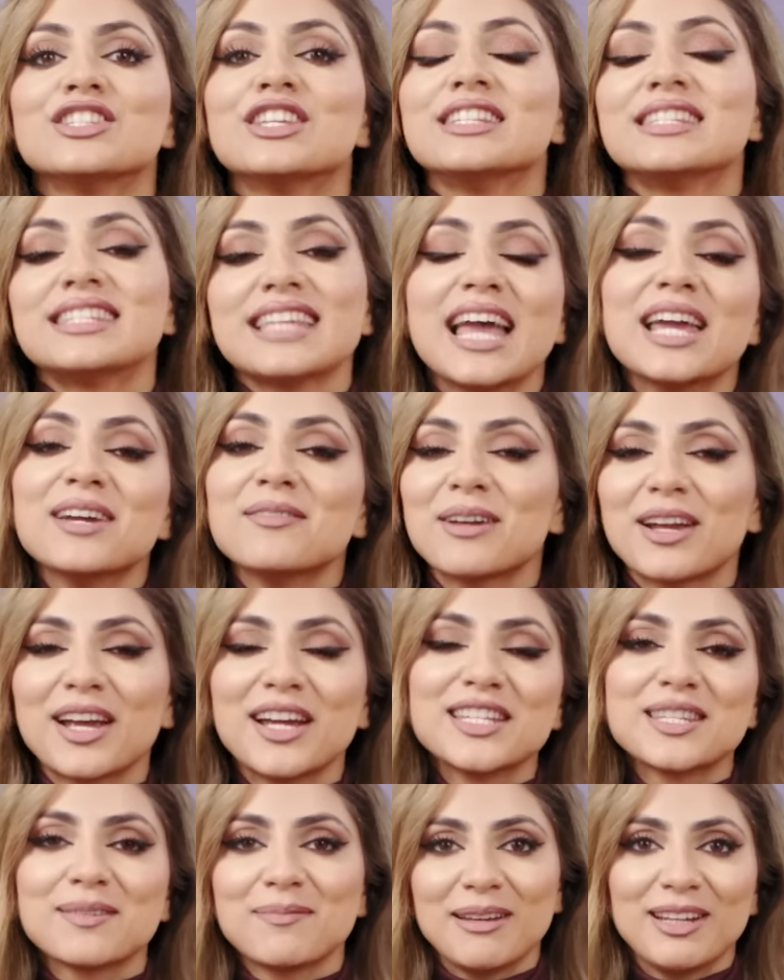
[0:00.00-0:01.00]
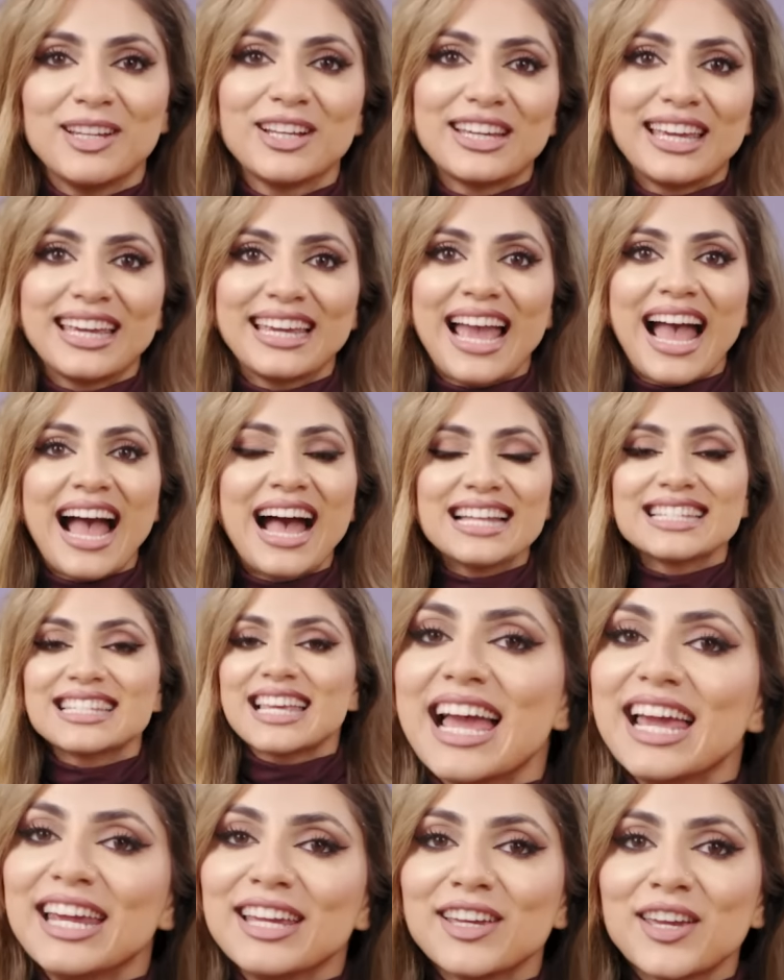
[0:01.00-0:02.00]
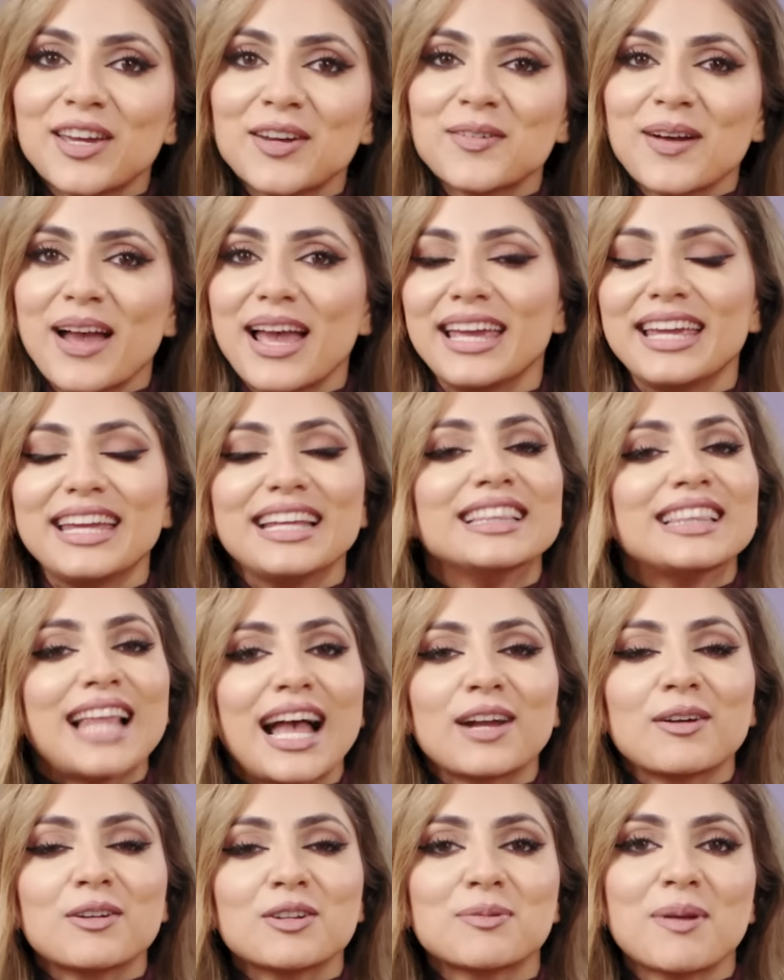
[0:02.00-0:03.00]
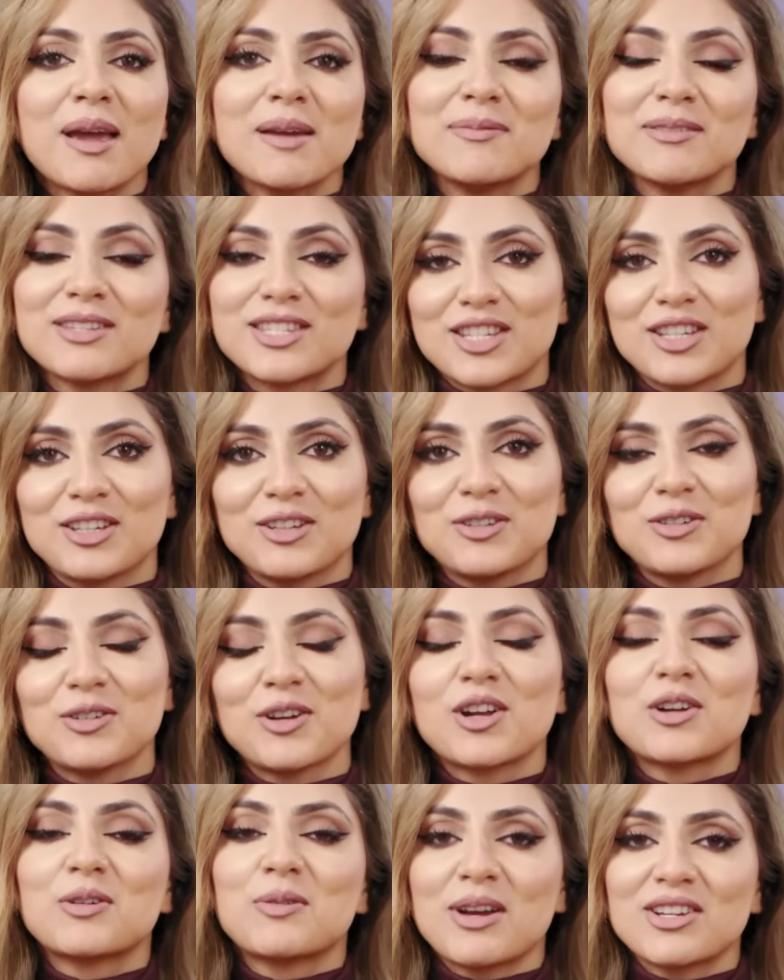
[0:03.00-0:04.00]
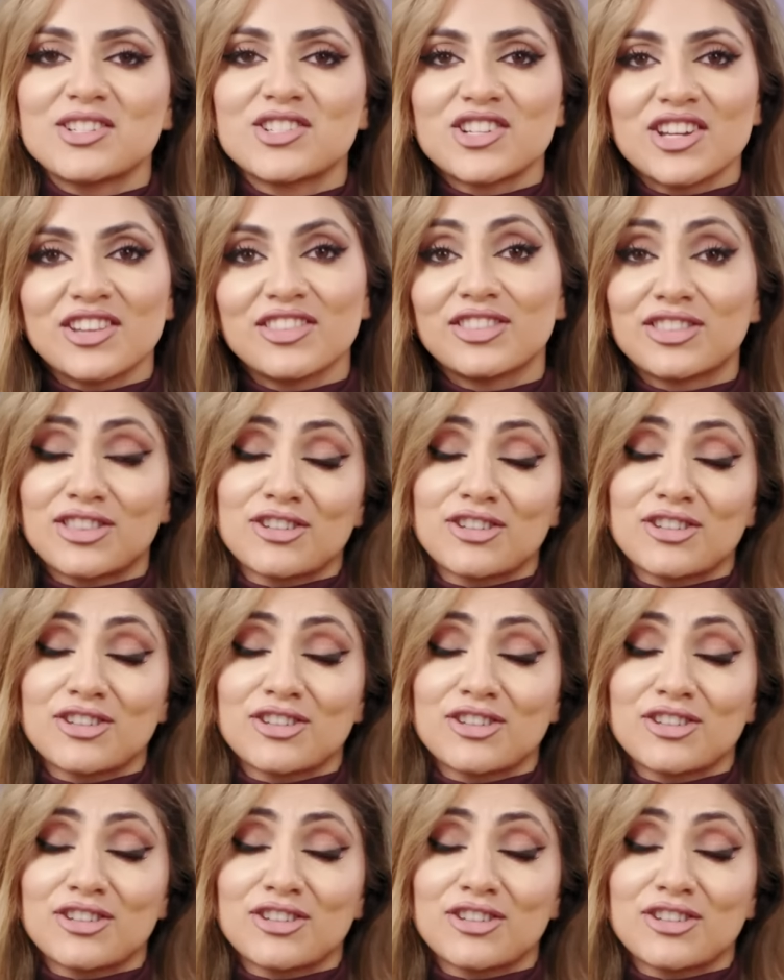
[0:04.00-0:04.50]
Today we're going to be looking at AQA Language Paper 2, question